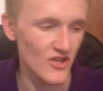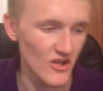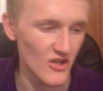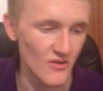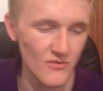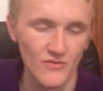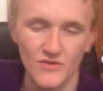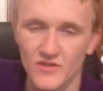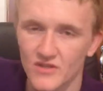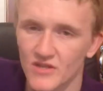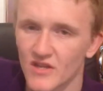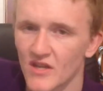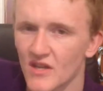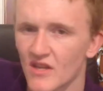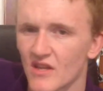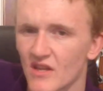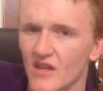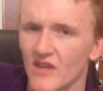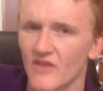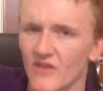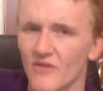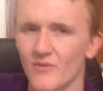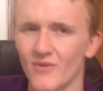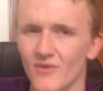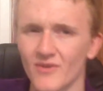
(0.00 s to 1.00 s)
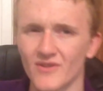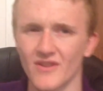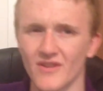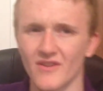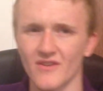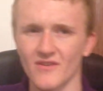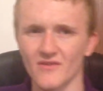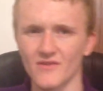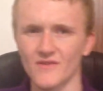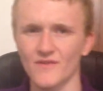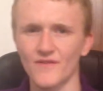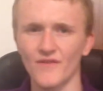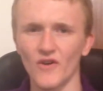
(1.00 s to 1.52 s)
I think it was
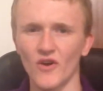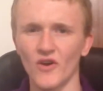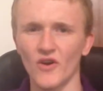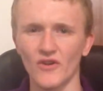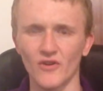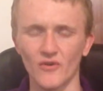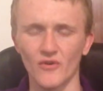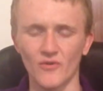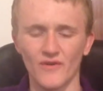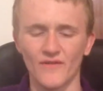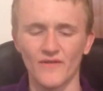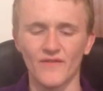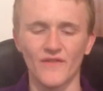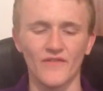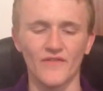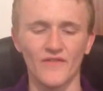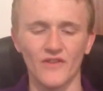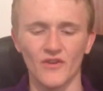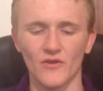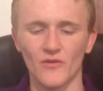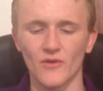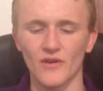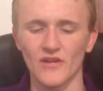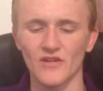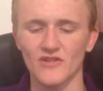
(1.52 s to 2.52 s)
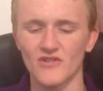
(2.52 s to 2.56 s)
14 quid, 15 quid.